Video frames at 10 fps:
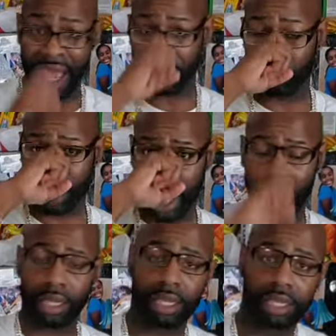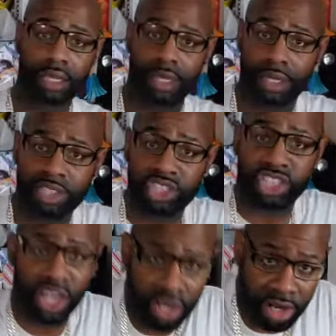out on candy...
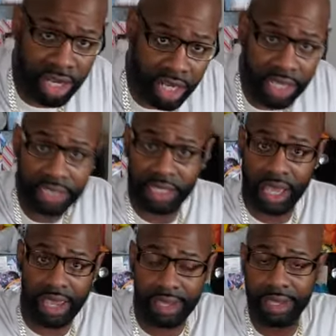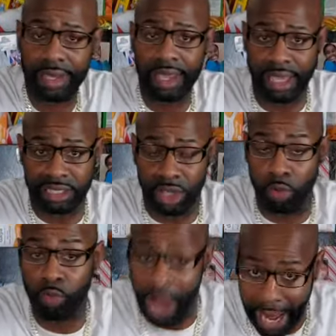sugar, cookies, and cake, it's a
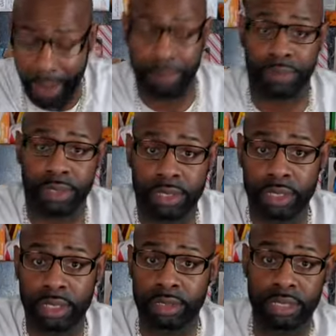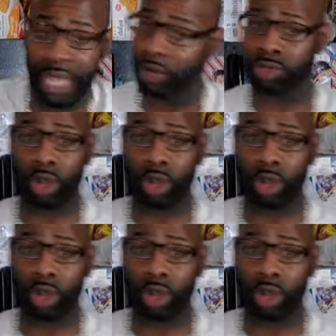wrap. They don't